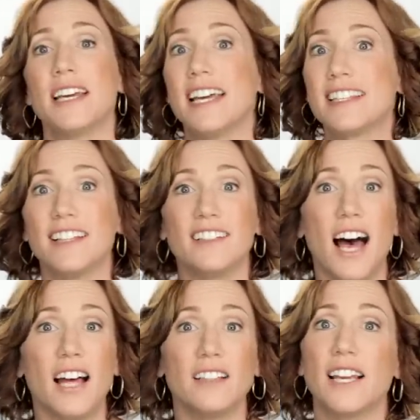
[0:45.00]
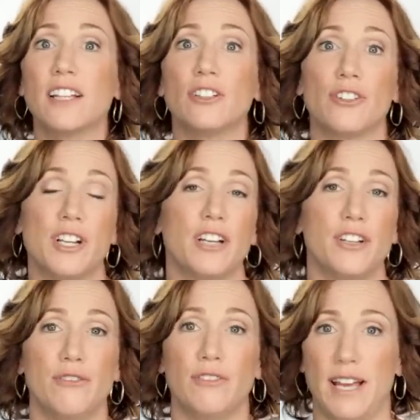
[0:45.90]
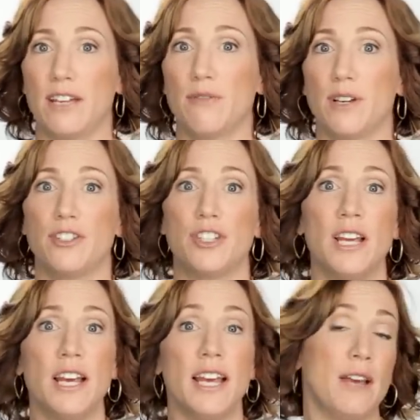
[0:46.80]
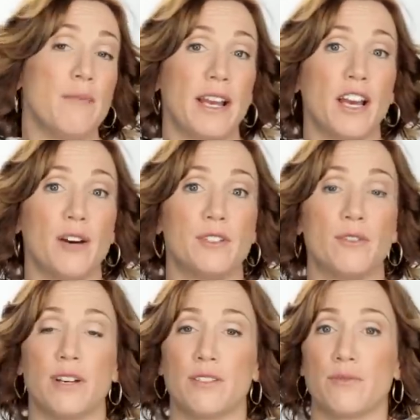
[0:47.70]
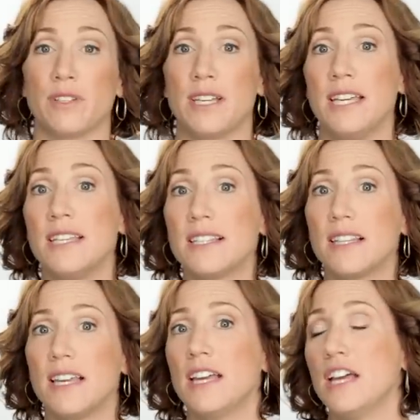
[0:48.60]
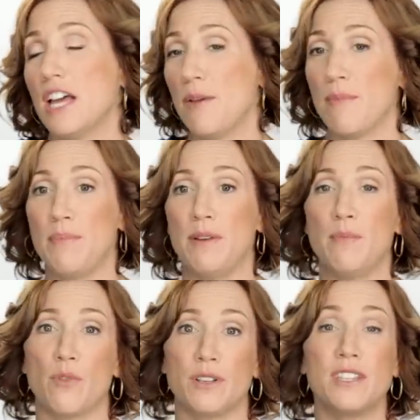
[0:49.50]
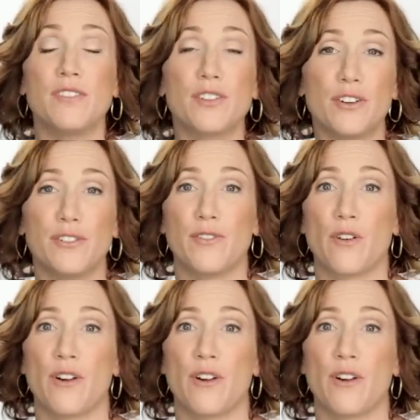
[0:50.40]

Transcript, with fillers: It's a lot like learning a new language. It might come to us really easily, it might be more difficult for